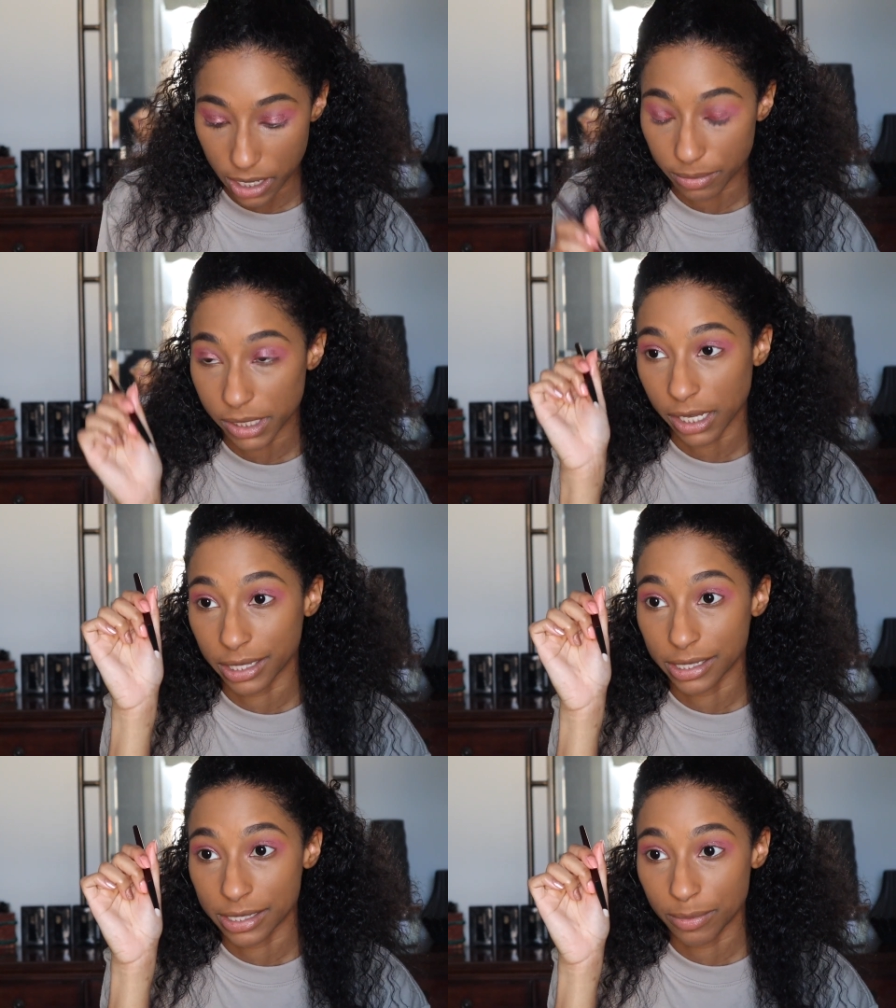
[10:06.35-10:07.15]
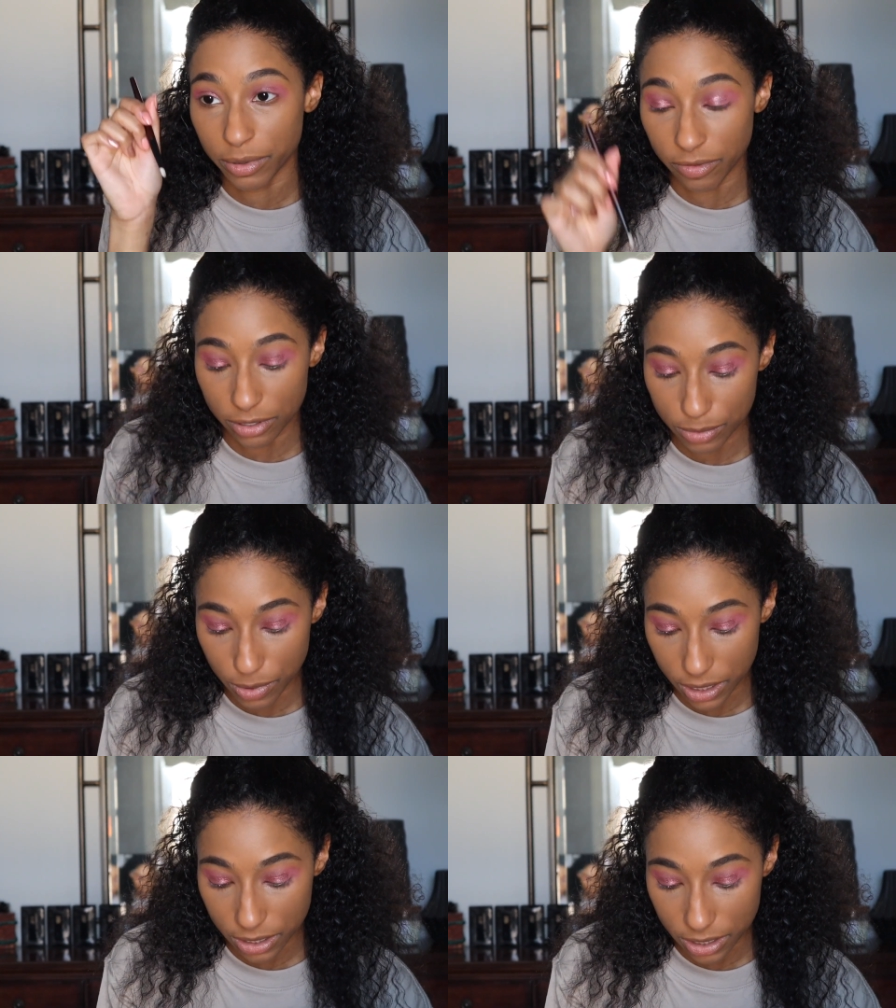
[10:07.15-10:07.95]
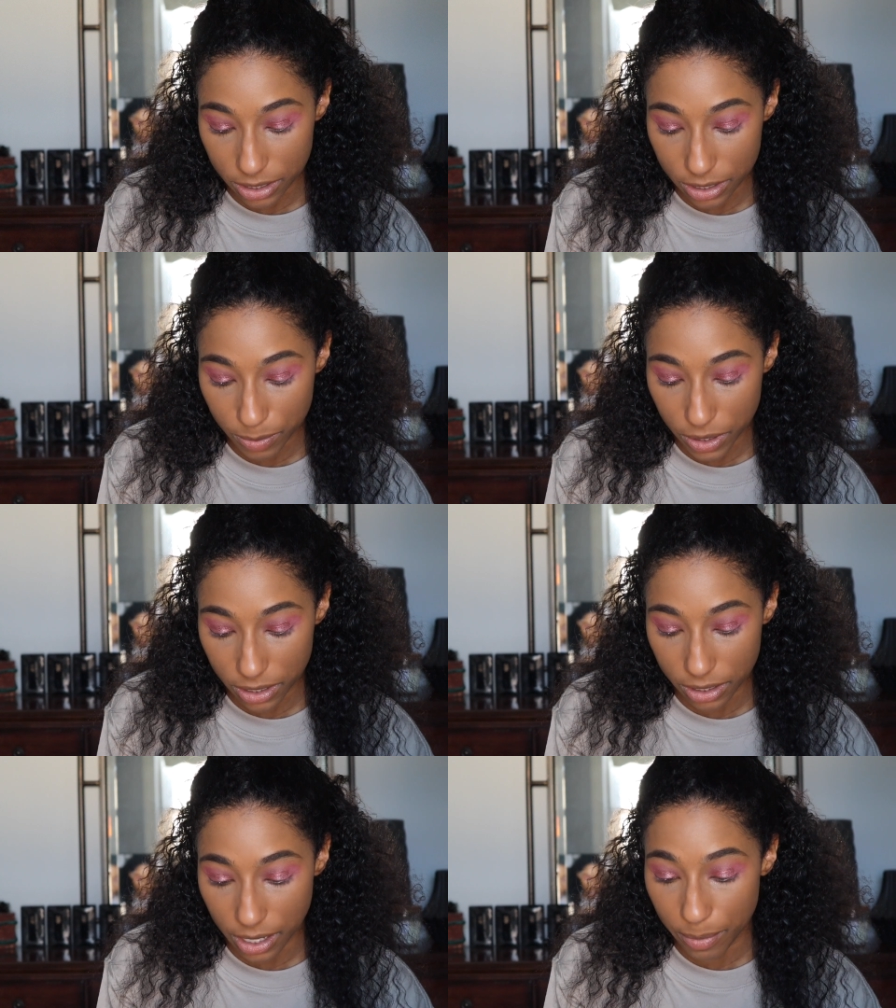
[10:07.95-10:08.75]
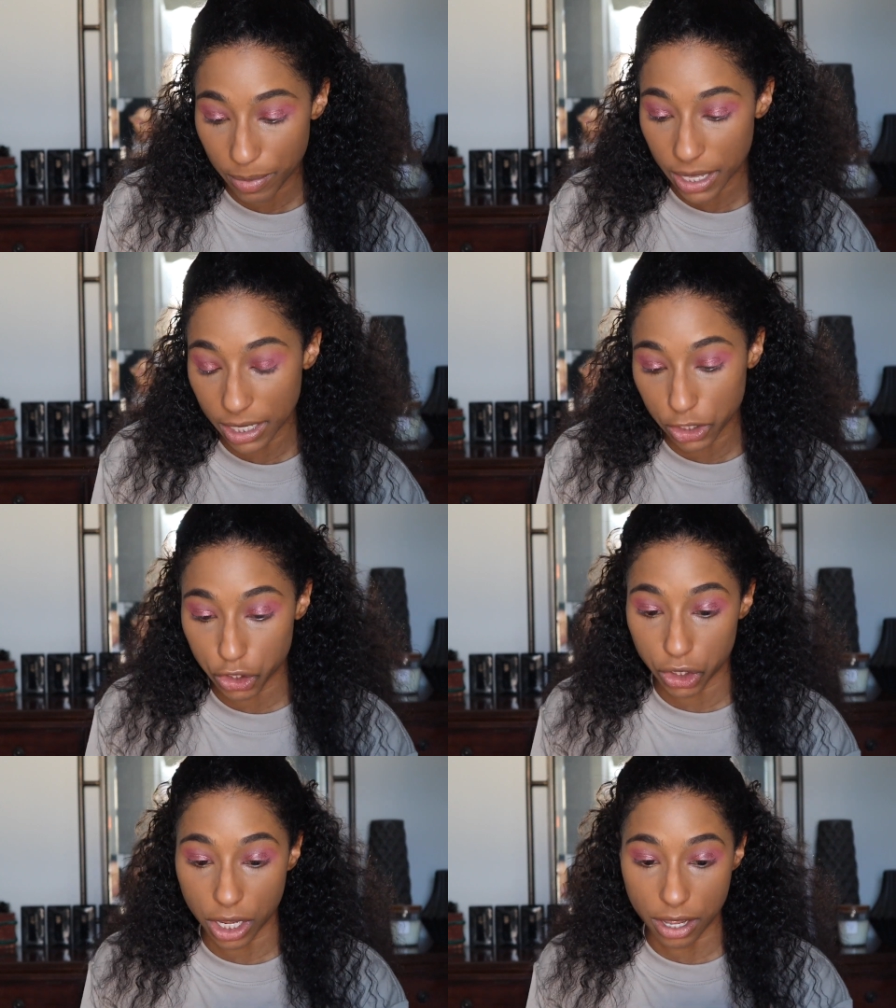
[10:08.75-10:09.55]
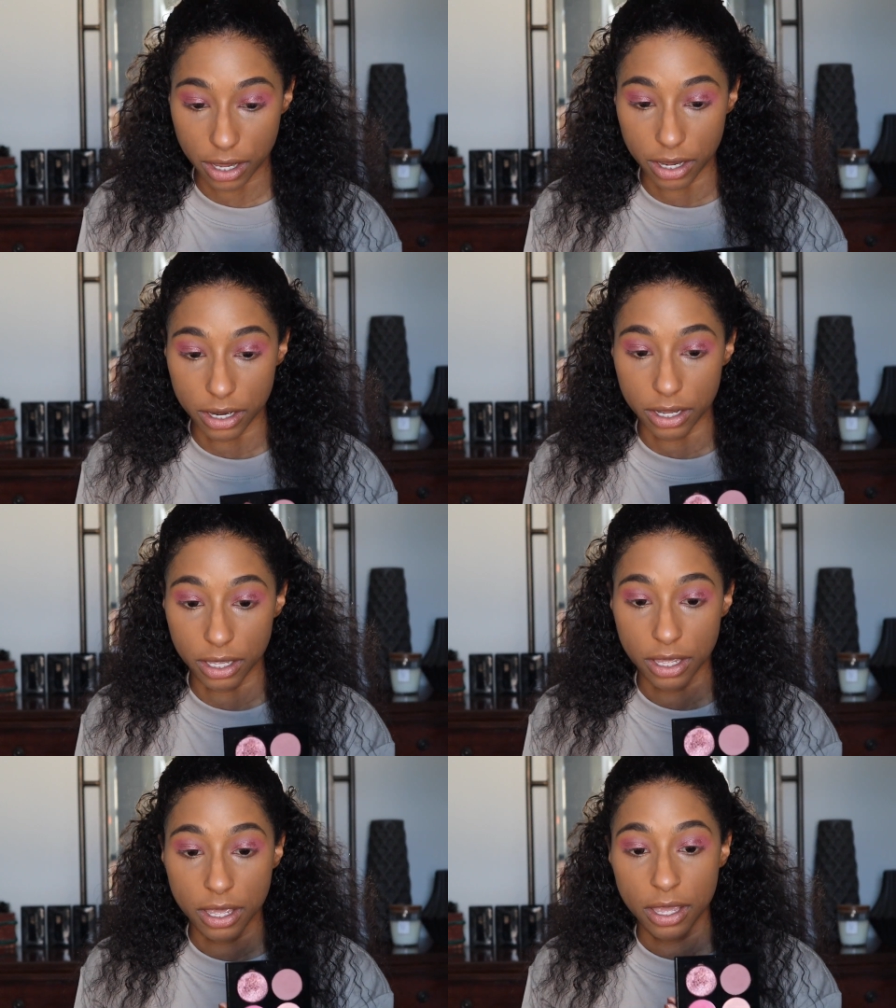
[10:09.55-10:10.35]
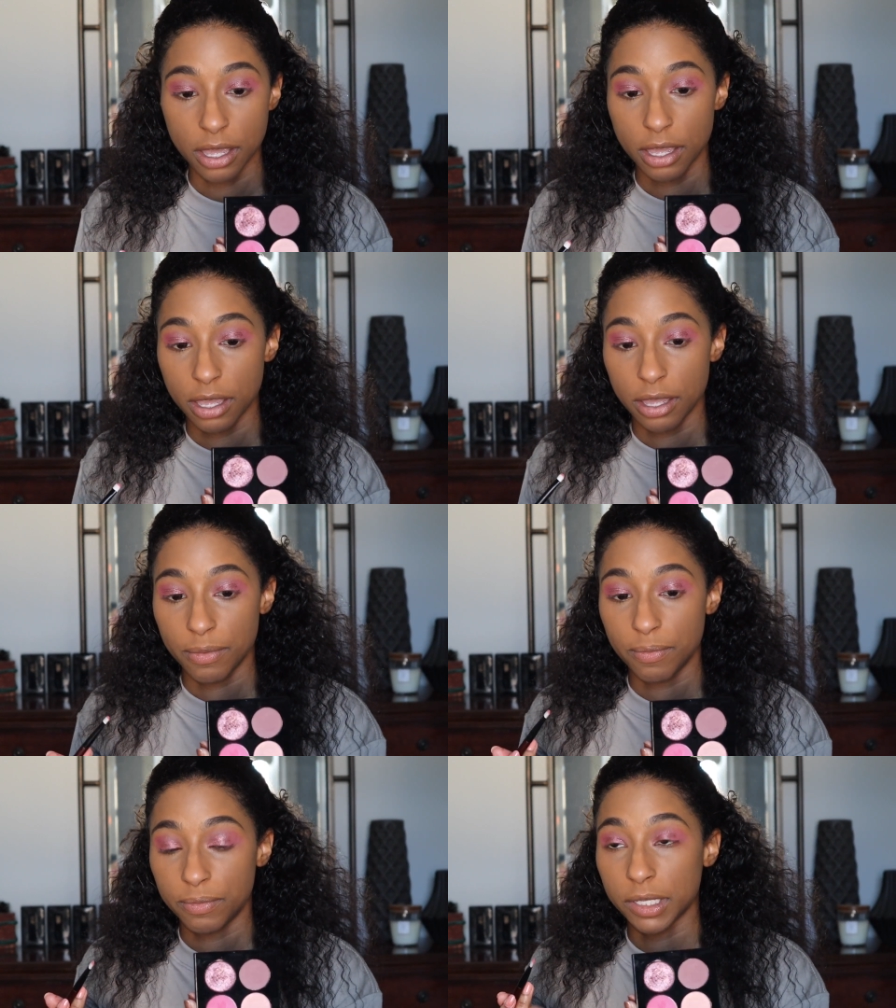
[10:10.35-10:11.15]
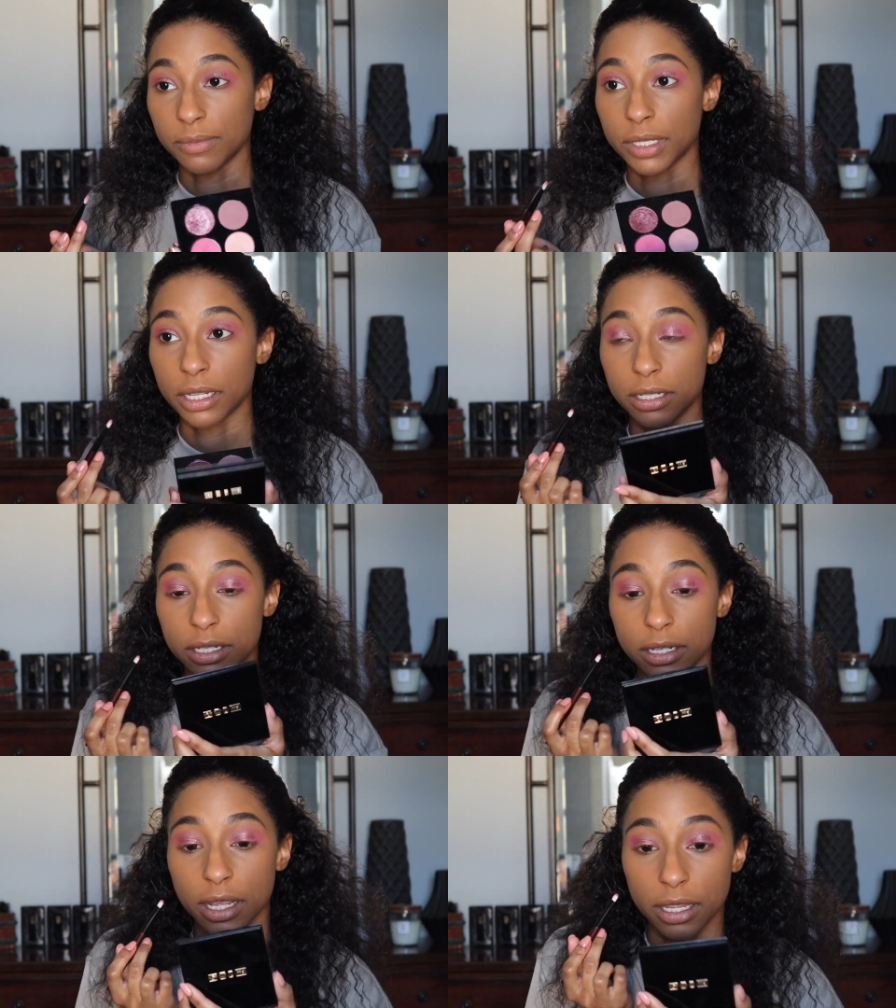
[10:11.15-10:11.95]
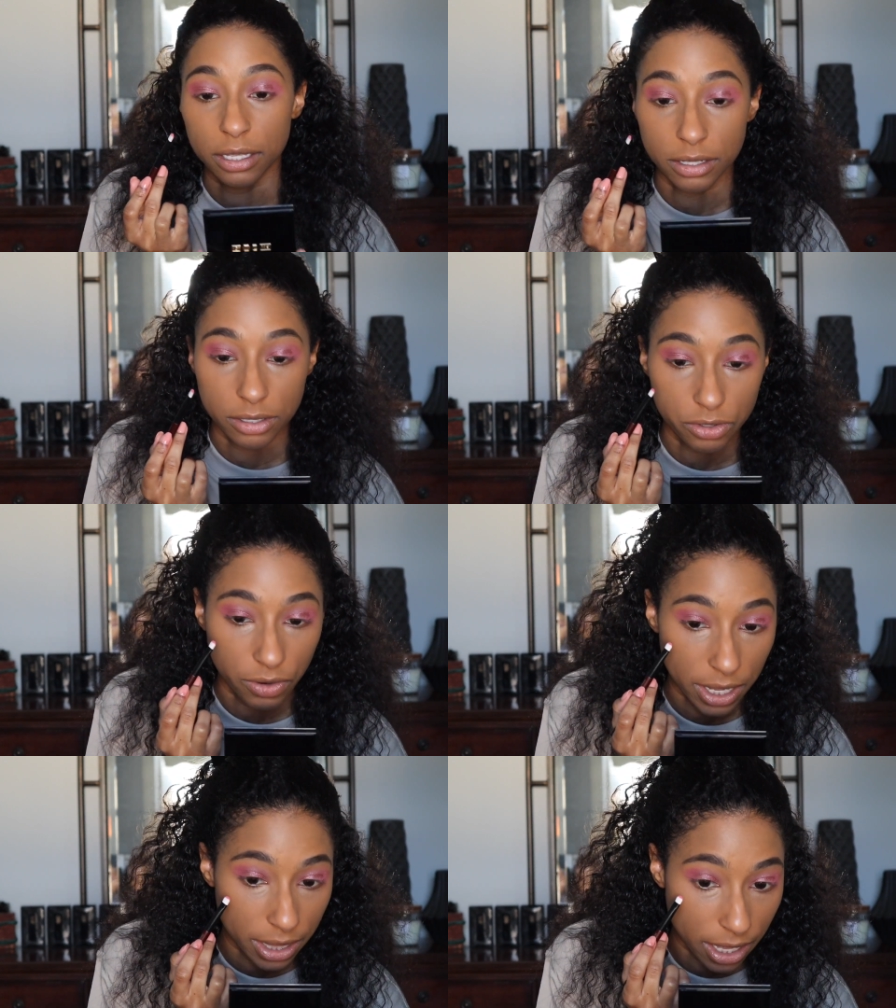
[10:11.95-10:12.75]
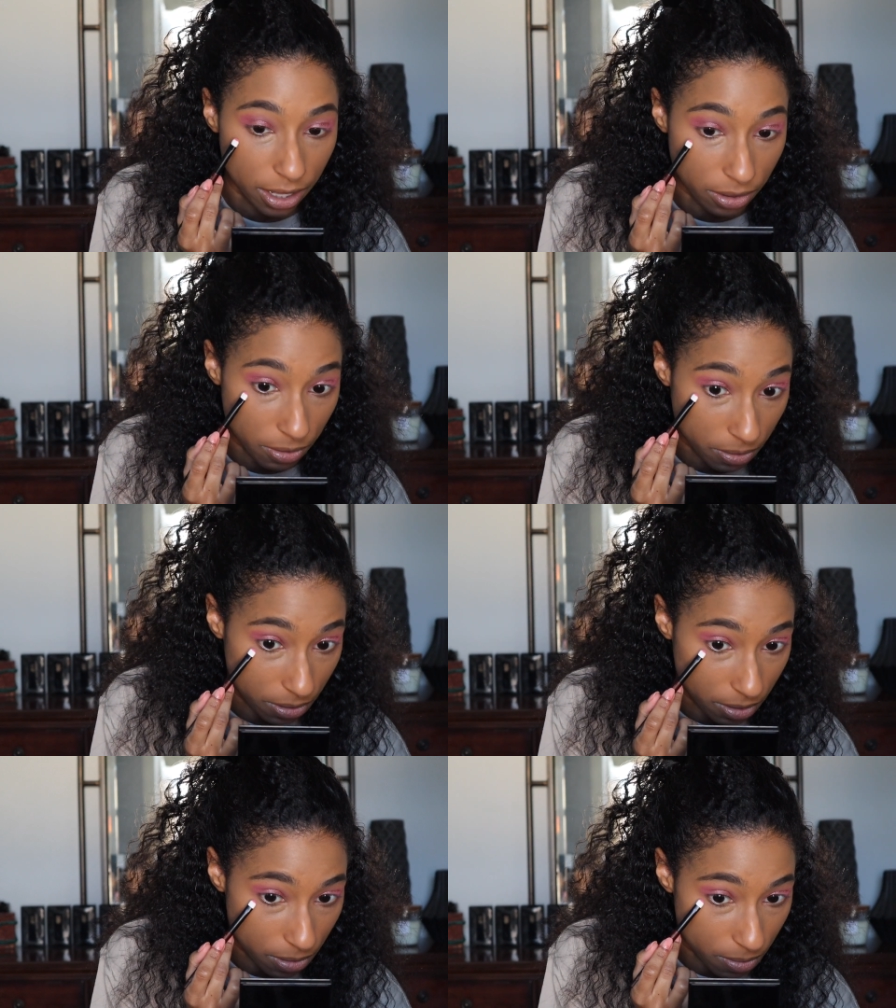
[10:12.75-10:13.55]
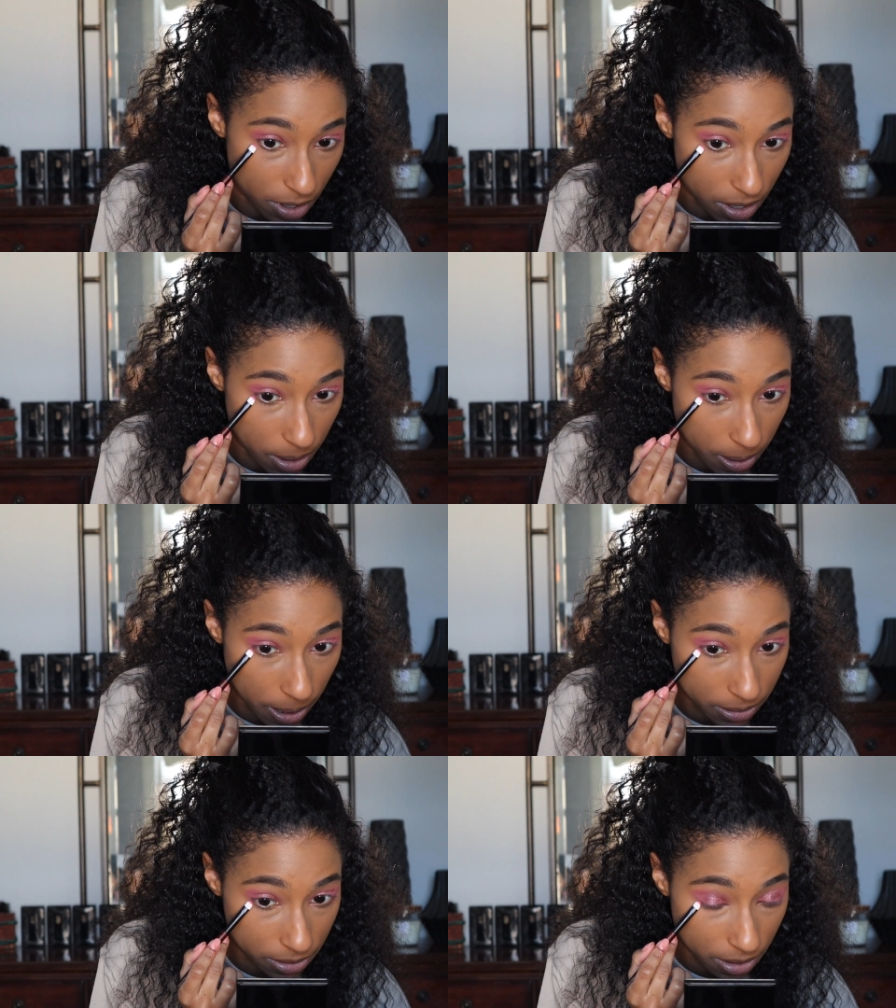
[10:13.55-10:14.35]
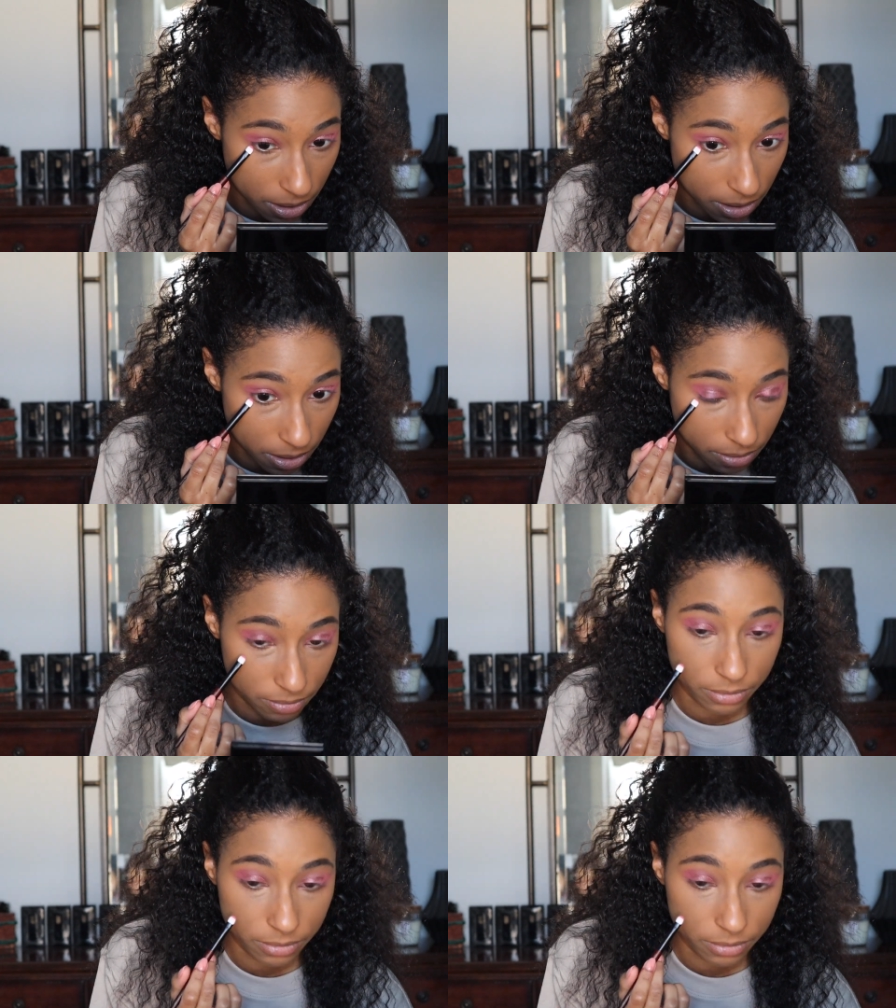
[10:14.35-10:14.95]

I'm going to take the tip of this brush and dip it in that pink shade Temptation and drag that along the lower lash line.